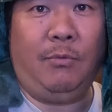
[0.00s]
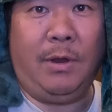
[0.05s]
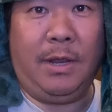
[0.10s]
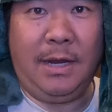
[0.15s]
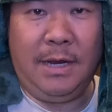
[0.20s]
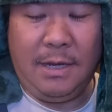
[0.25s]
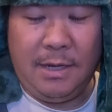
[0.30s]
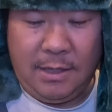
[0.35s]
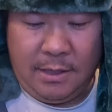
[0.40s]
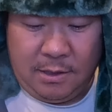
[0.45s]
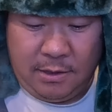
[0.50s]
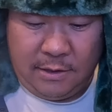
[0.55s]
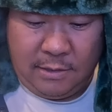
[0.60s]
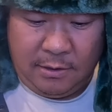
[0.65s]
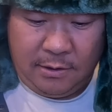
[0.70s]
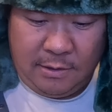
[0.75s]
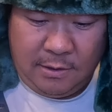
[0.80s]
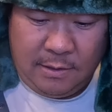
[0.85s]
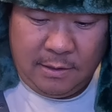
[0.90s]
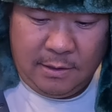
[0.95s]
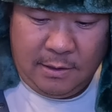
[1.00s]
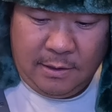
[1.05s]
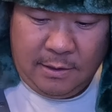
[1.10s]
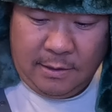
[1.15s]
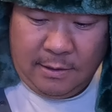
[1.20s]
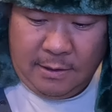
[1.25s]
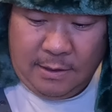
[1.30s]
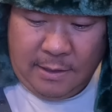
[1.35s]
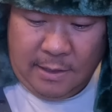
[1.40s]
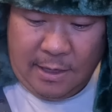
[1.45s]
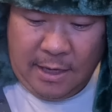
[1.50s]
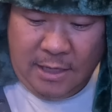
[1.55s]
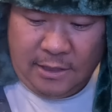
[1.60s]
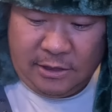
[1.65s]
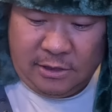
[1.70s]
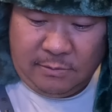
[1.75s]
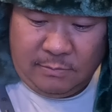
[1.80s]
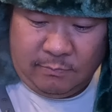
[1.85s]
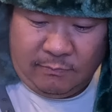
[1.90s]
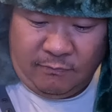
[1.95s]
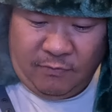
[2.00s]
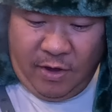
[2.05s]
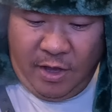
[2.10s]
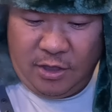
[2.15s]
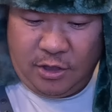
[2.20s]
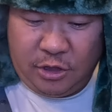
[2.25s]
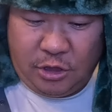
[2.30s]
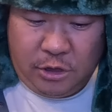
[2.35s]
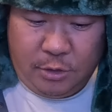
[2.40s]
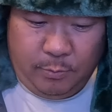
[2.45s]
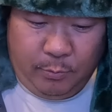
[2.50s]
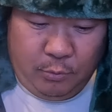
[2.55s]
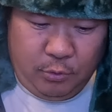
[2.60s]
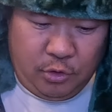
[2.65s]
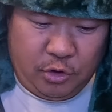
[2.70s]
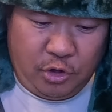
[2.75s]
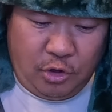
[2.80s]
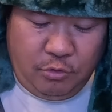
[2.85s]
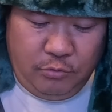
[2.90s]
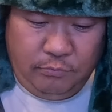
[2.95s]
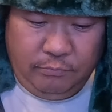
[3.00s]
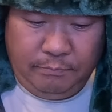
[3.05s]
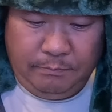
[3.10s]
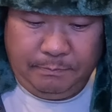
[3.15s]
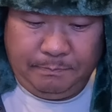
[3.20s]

ready to eat some vegetable soup.